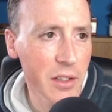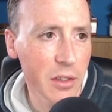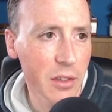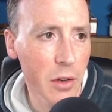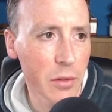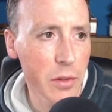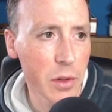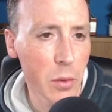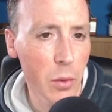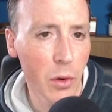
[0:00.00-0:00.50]
So
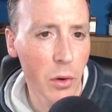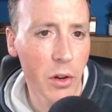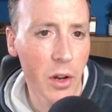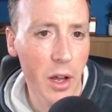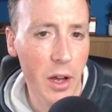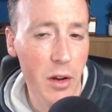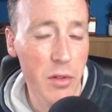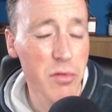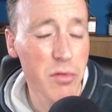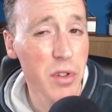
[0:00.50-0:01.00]
if you want
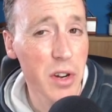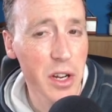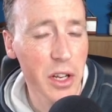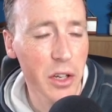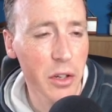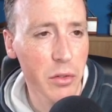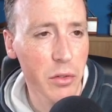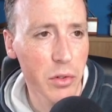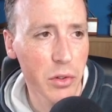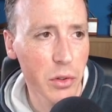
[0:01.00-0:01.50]
a really
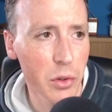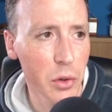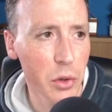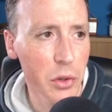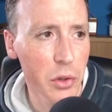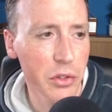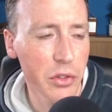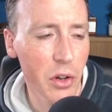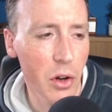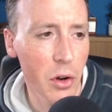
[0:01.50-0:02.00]
good
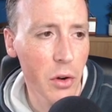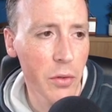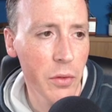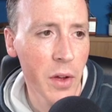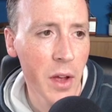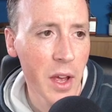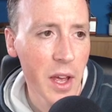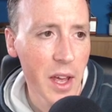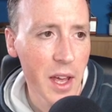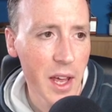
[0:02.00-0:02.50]
resource of
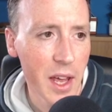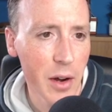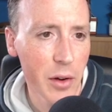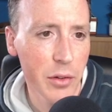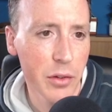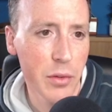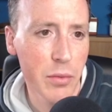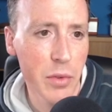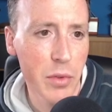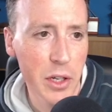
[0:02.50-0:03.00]
here are
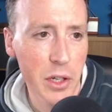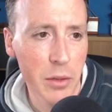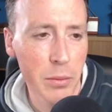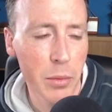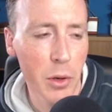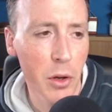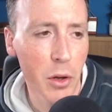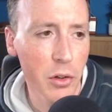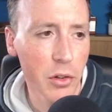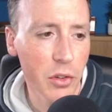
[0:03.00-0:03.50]
some really good
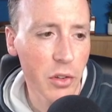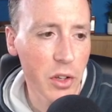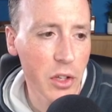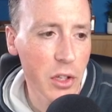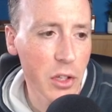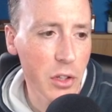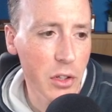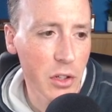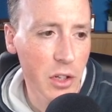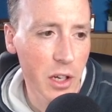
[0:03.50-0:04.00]
blogs,
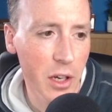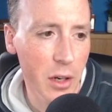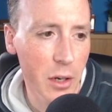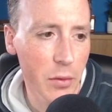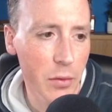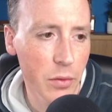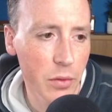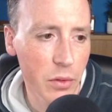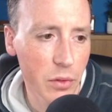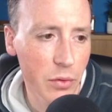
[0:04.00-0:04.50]
you can kind
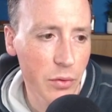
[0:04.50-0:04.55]
of